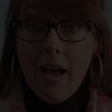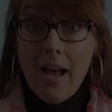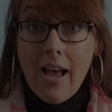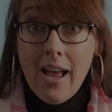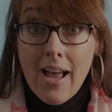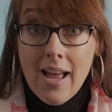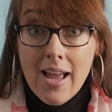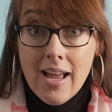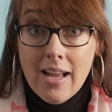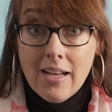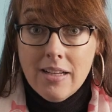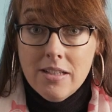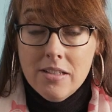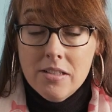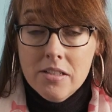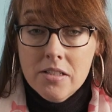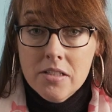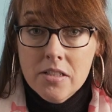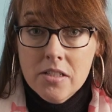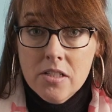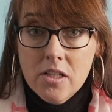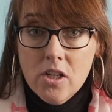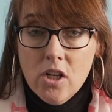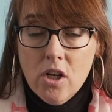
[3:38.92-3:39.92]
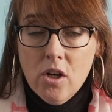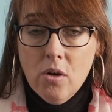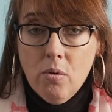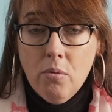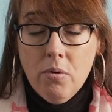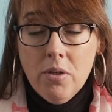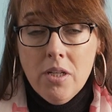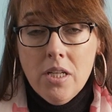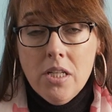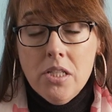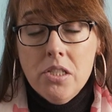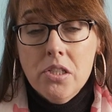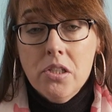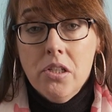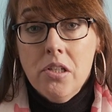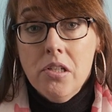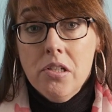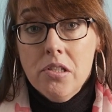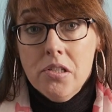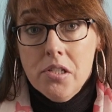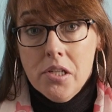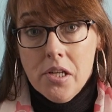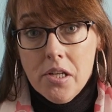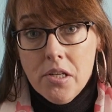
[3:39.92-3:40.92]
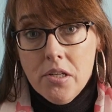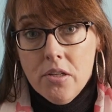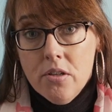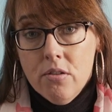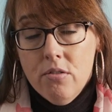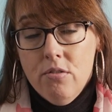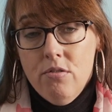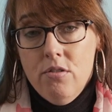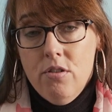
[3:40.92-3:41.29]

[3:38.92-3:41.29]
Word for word: And we need to continue